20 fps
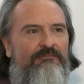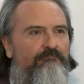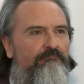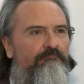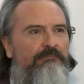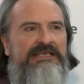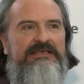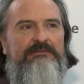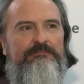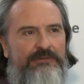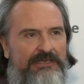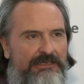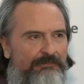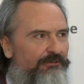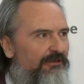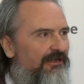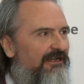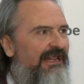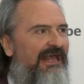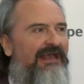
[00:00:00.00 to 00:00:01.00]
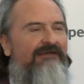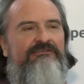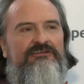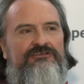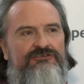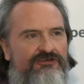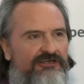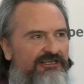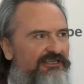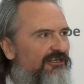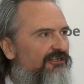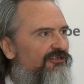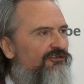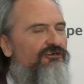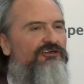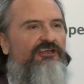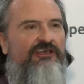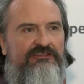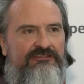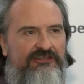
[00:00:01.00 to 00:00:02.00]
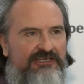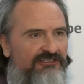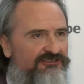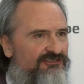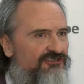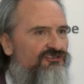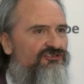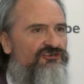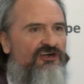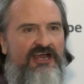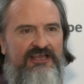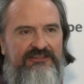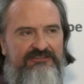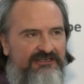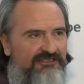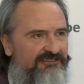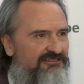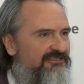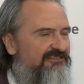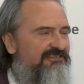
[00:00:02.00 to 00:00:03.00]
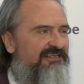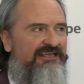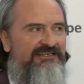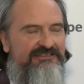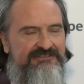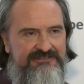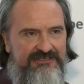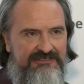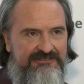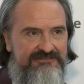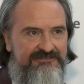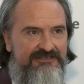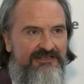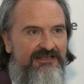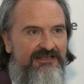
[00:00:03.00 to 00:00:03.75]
and meet people and have a drink and look at things and try things and taste things.